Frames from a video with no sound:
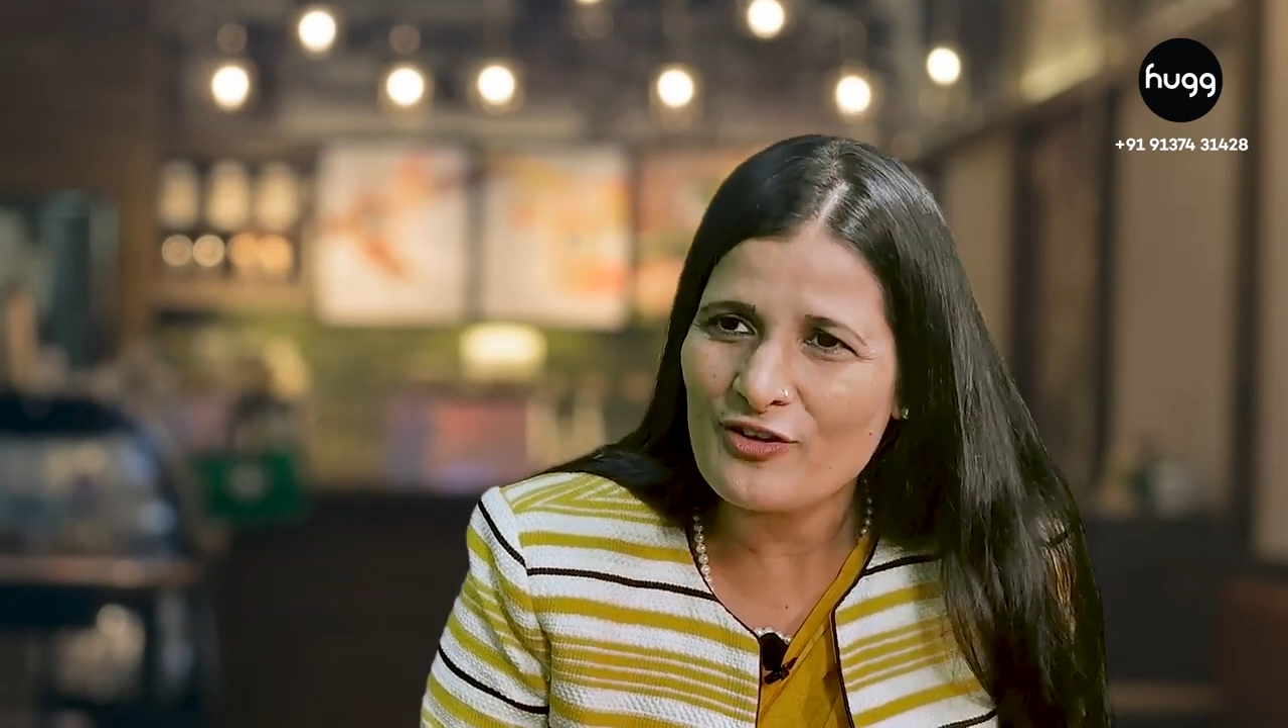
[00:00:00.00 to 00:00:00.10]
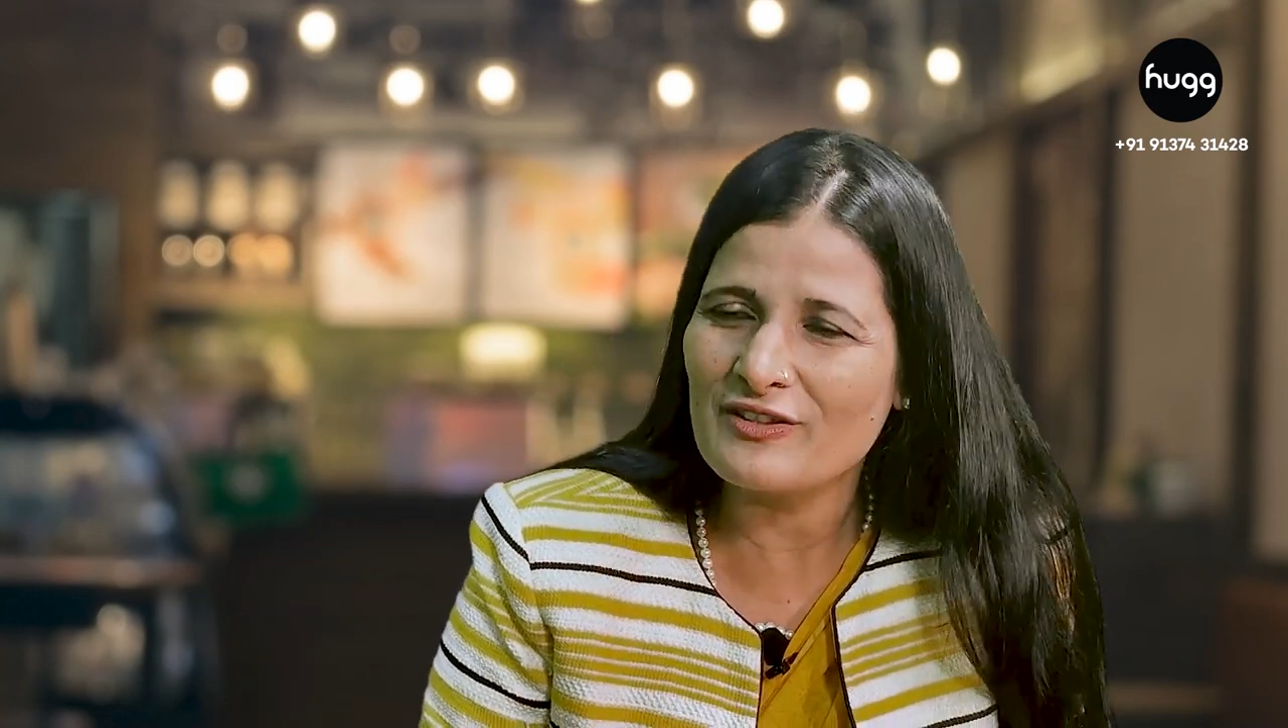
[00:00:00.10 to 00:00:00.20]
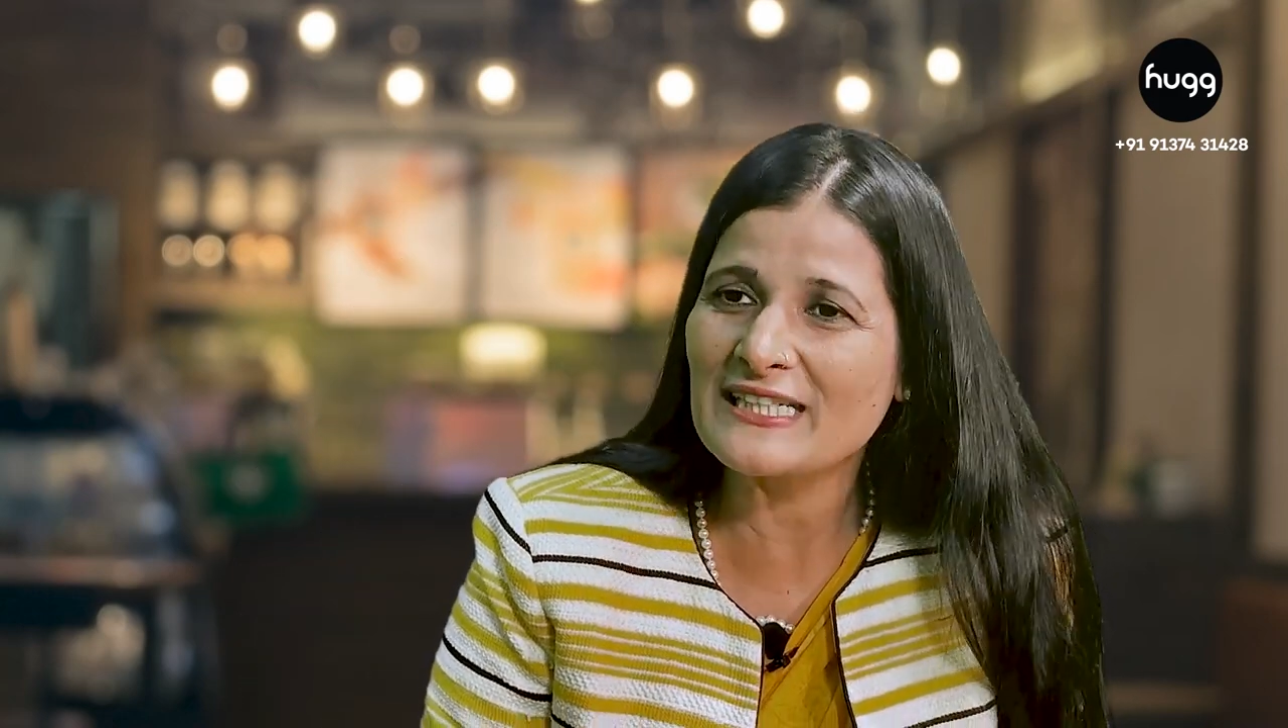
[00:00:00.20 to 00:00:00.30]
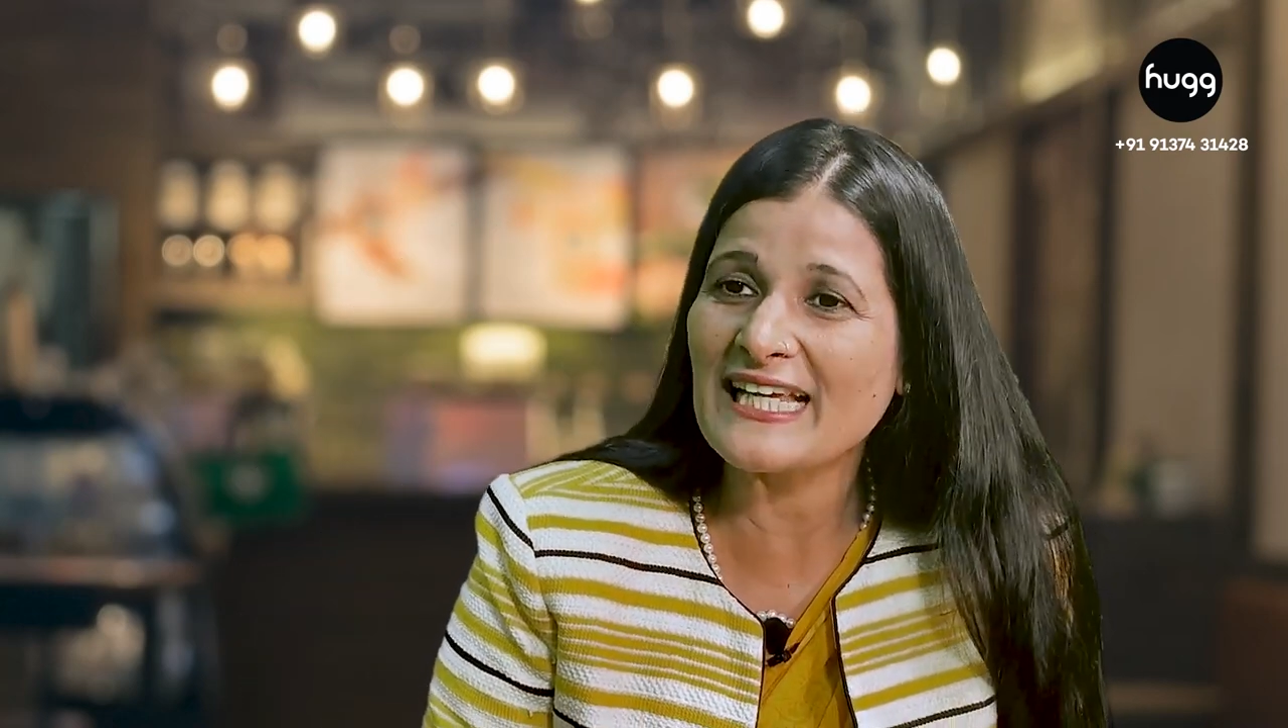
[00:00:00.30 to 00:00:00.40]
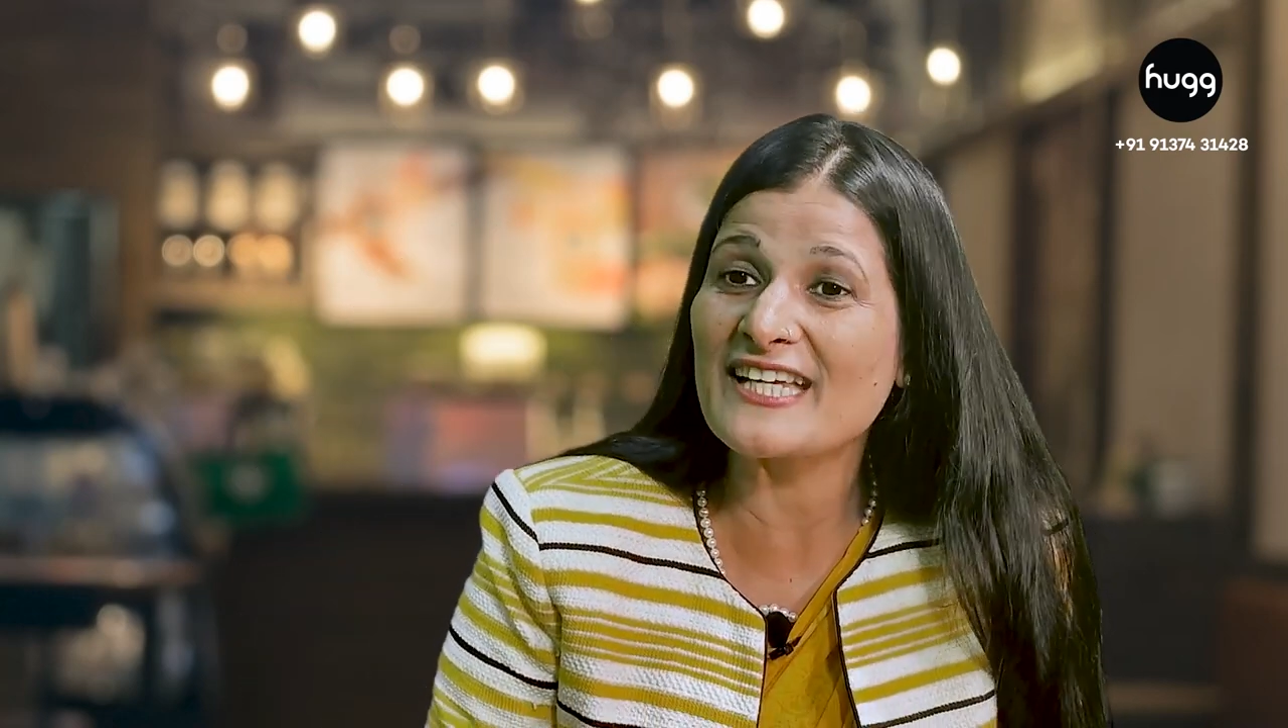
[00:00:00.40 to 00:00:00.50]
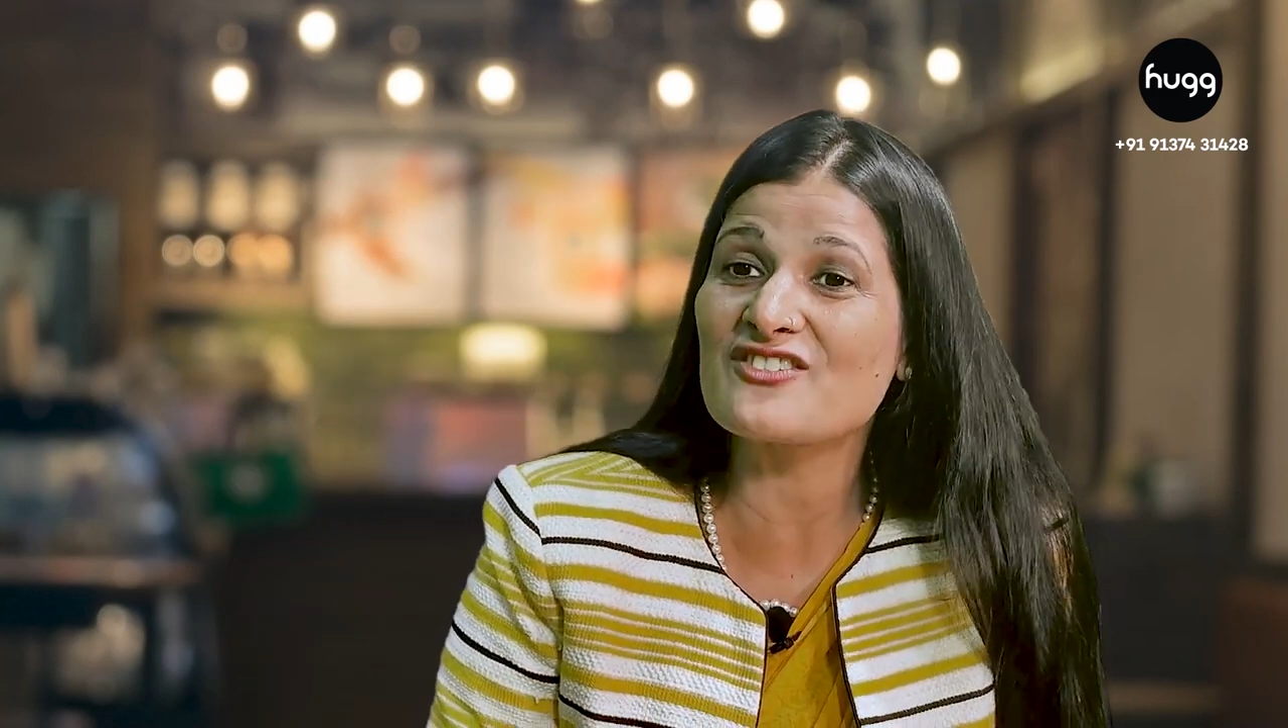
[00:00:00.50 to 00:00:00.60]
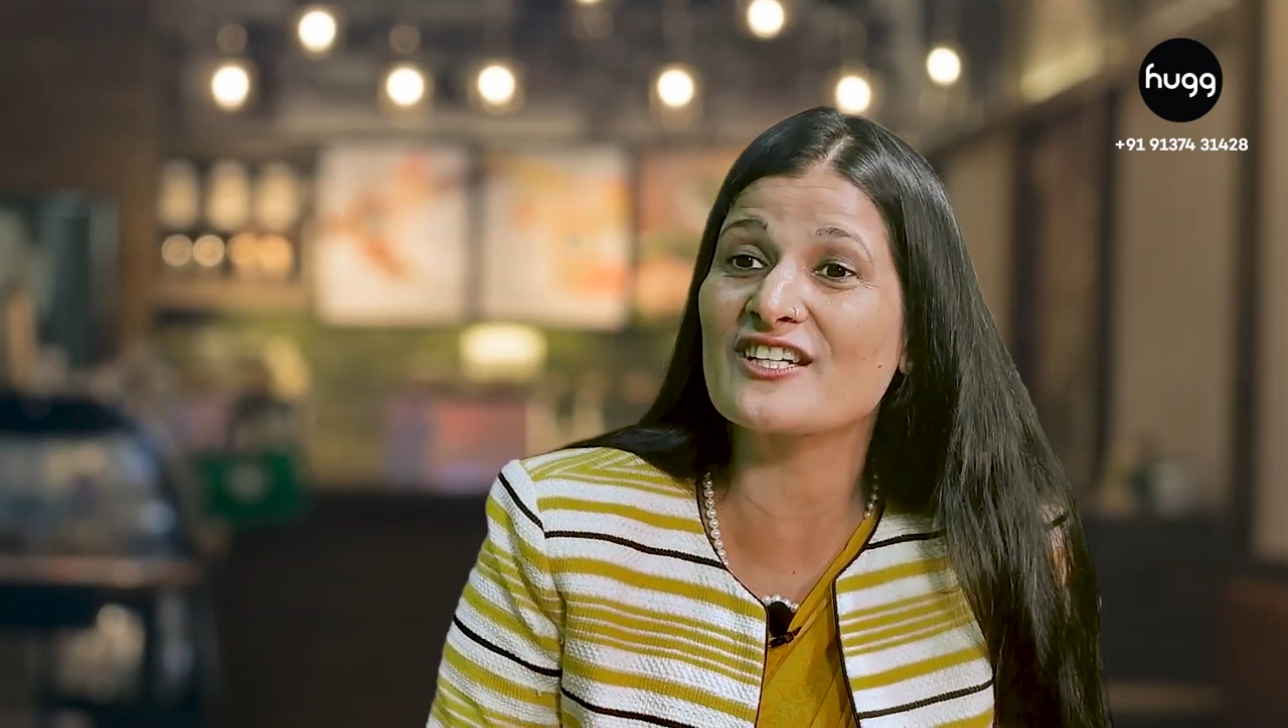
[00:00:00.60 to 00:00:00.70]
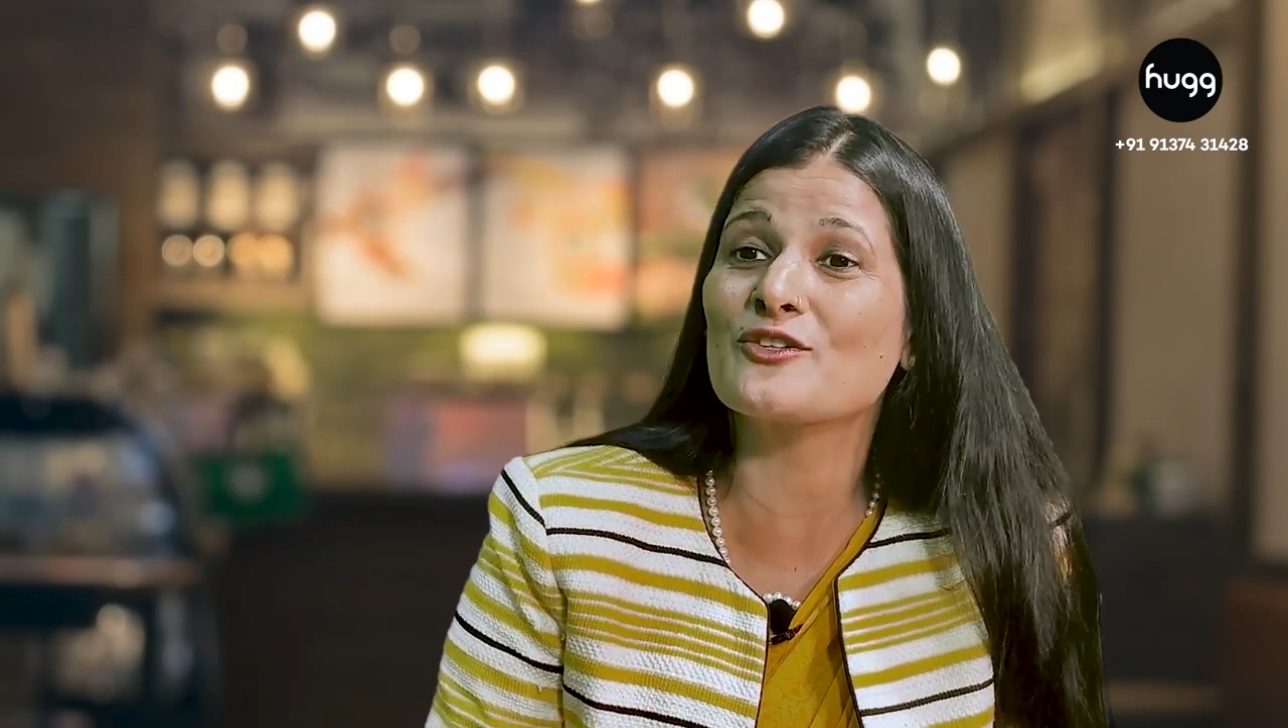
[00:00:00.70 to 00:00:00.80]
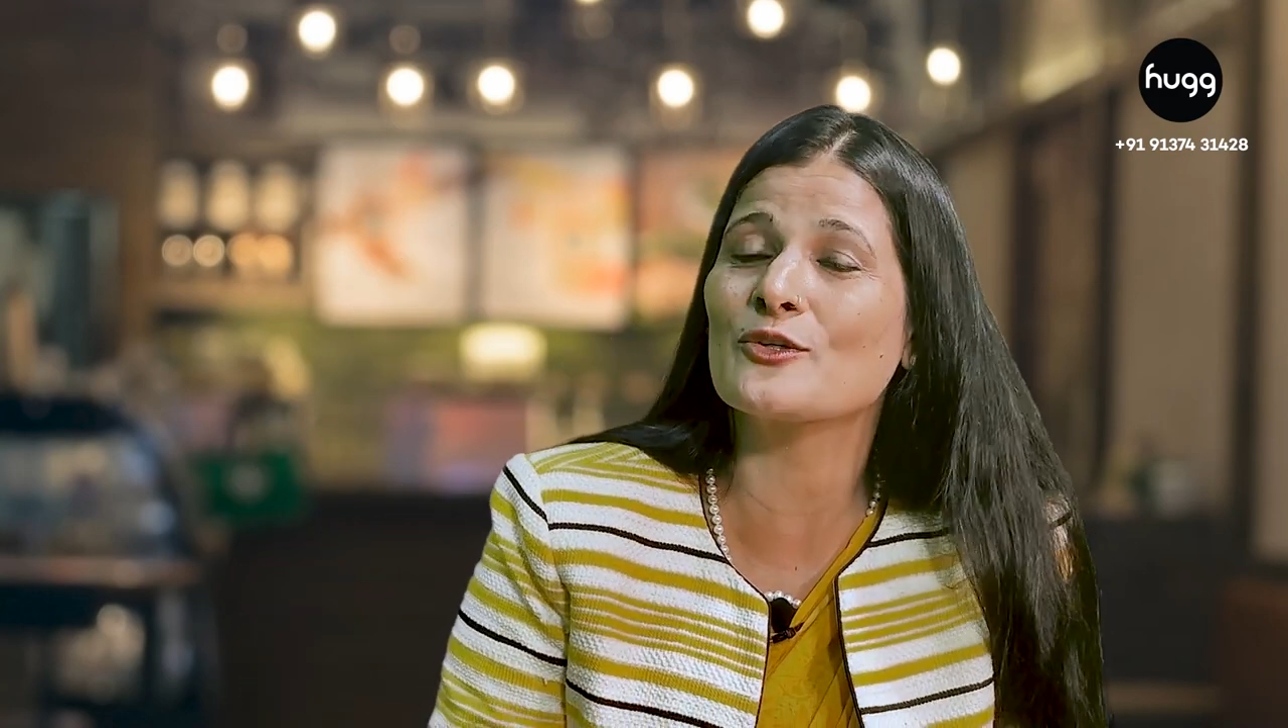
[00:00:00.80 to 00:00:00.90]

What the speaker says: We will titrate